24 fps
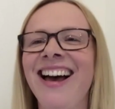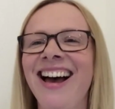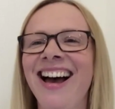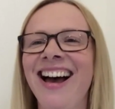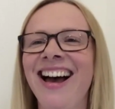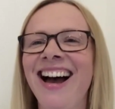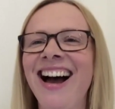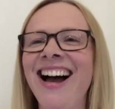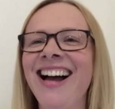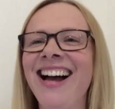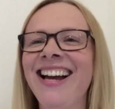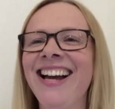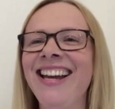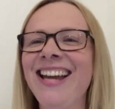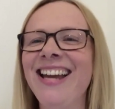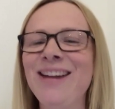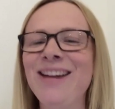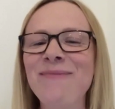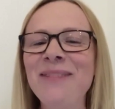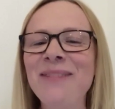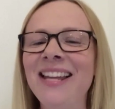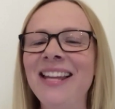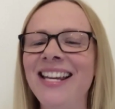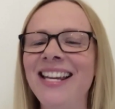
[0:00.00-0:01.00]
Hi,
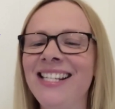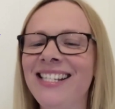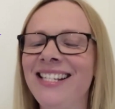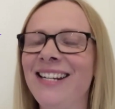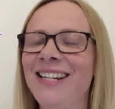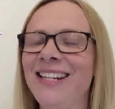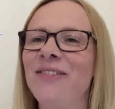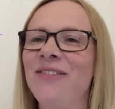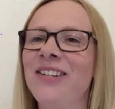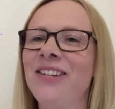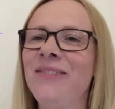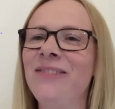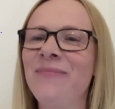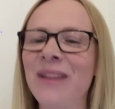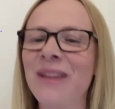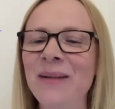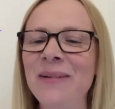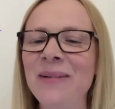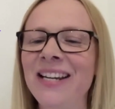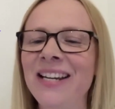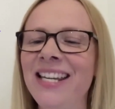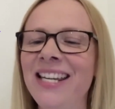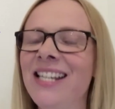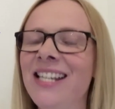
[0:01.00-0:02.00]
I'm Lesley. I'm
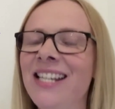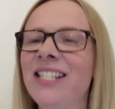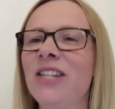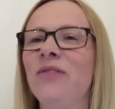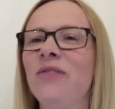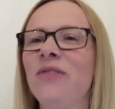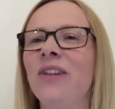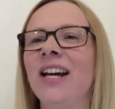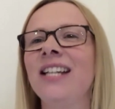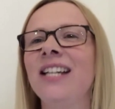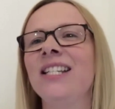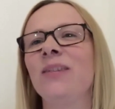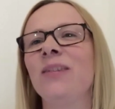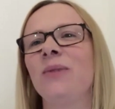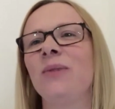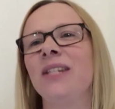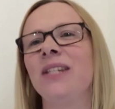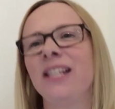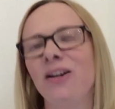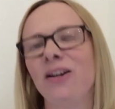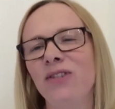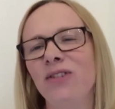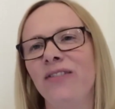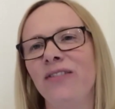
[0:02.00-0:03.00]
a careers advisor with
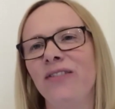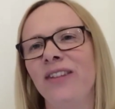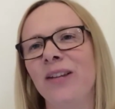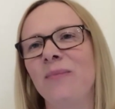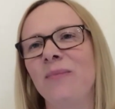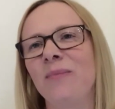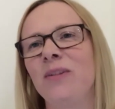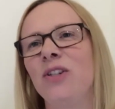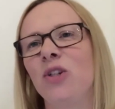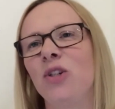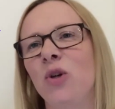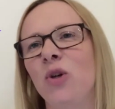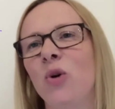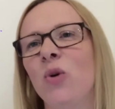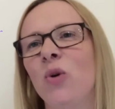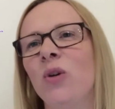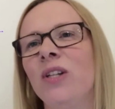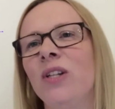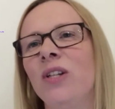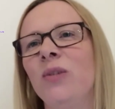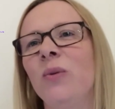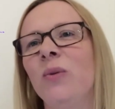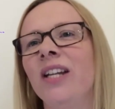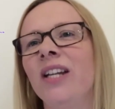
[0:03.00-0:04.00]
Skills Development
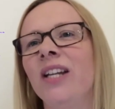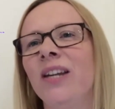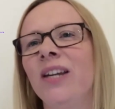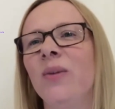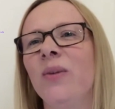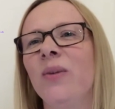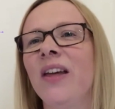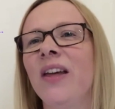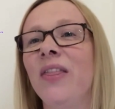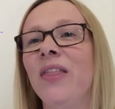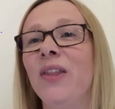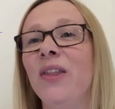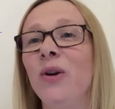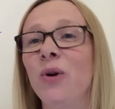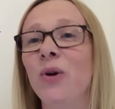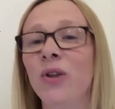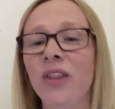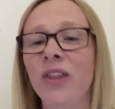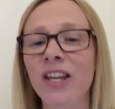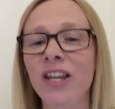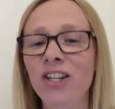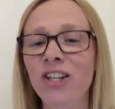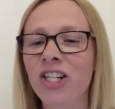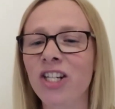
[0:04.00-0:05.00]
Scotland working within the North
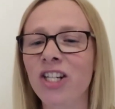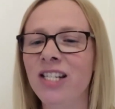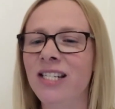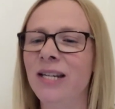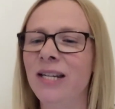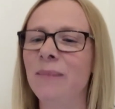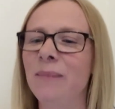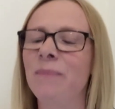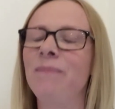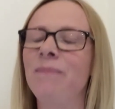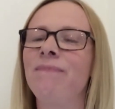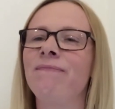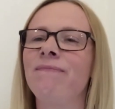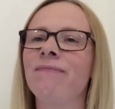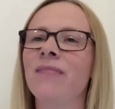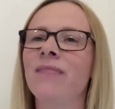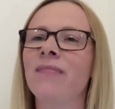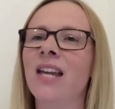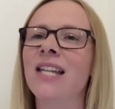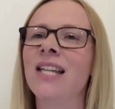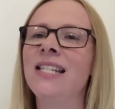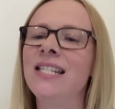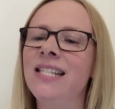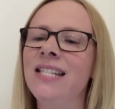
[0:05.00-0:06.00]
Ayrshire team.
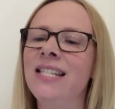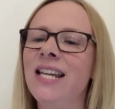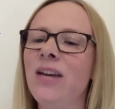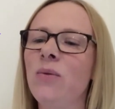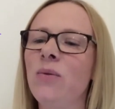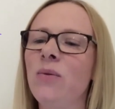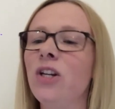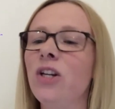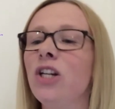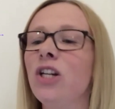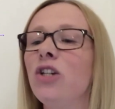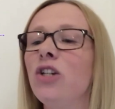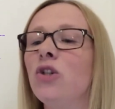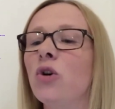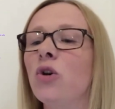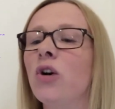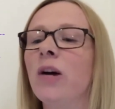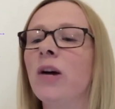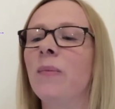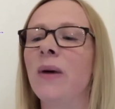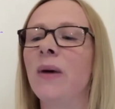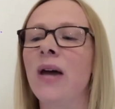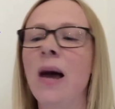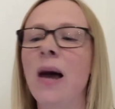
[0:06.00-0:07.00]
And today we're going to talk
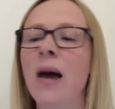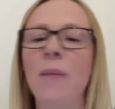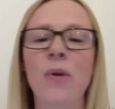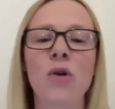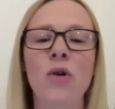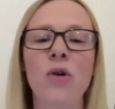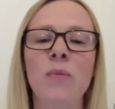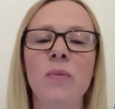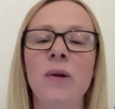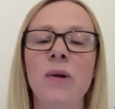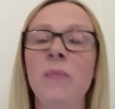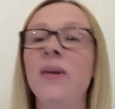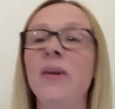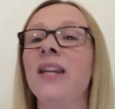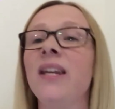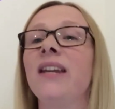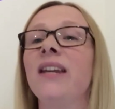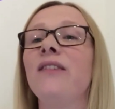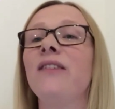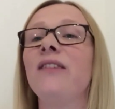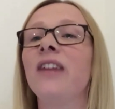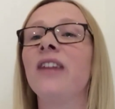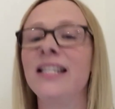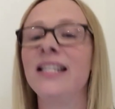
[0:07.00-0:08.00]
a bit about preparing
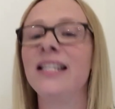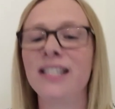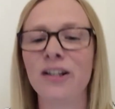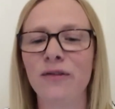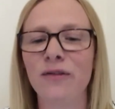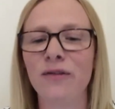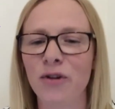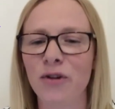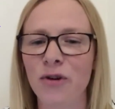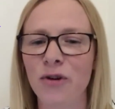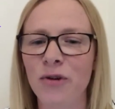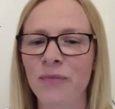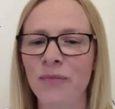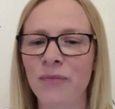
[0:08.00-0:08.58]
for interview.